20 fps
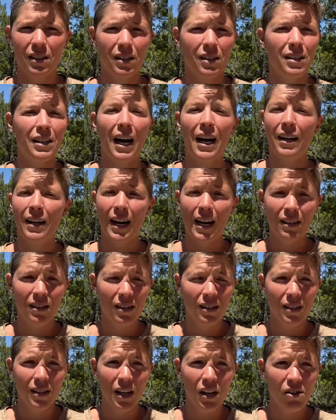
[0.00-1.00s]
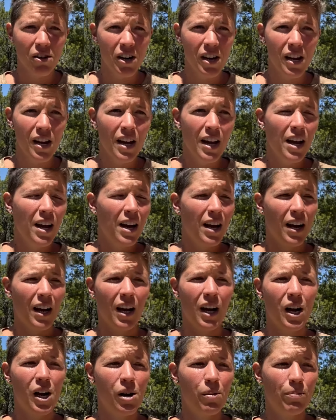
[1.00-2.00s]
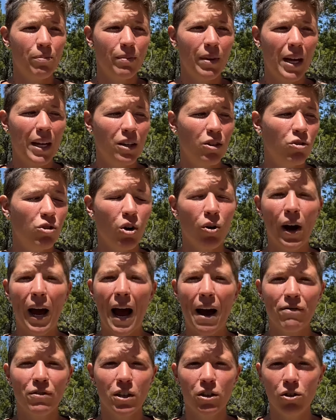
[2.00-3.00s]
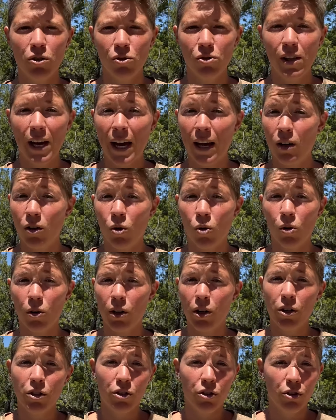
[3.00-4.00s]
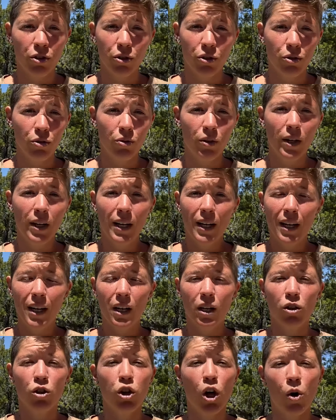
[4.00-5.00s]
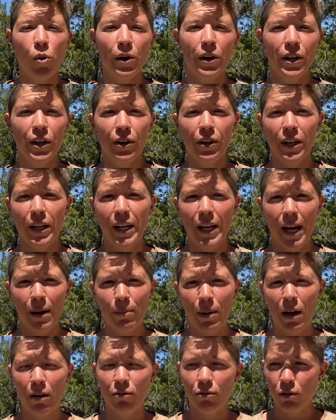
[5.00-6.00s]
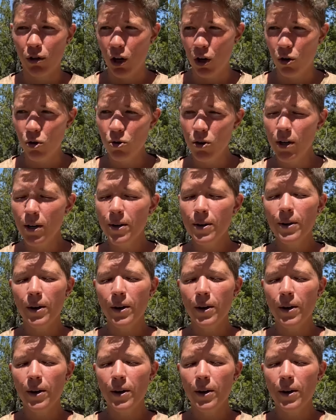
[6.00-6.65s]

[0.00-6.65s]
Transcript: It's not necessary, and you don't have to do that in order to lower your EMF load.